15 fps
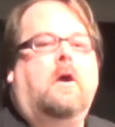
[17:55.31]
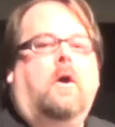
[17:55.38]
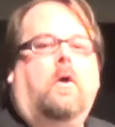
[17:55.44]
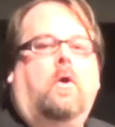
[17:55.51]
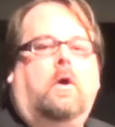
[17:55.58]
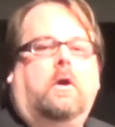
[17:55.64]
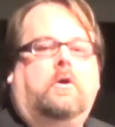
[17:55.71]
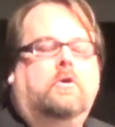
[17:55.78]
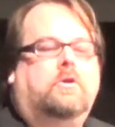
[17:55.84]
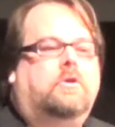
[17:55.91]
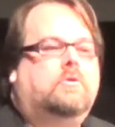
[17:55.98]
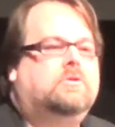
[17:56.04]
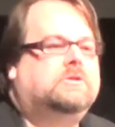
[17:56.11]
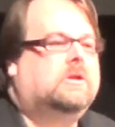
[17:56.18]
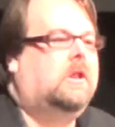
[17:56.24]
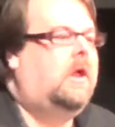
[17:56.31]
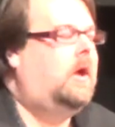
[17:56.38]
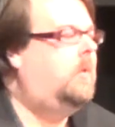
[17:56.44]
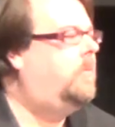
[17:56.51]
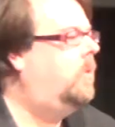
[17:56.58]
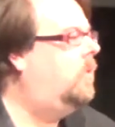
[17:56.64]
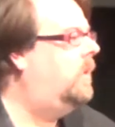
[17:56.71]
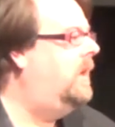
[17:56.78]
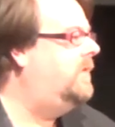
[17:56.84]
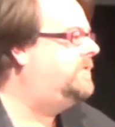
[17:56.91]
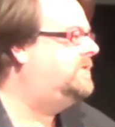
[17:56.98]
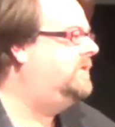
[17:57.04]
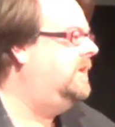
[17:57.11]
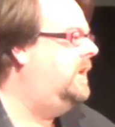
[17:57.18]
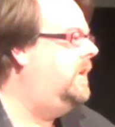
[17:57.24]
or Good News Club or
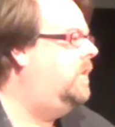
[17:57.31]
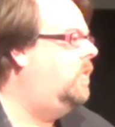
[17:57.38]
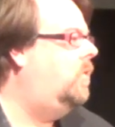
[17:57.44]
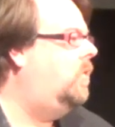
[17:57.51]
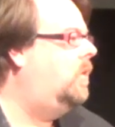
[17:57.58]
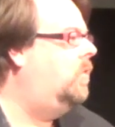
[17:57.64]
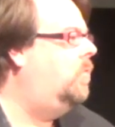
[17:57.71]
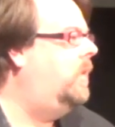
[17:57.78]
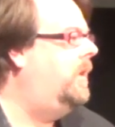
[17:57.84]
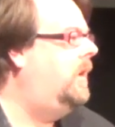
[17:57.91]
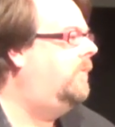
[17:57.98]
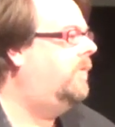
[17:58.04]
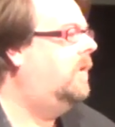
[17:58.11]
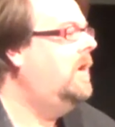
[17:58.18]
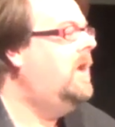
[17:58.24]
FCA or whatever.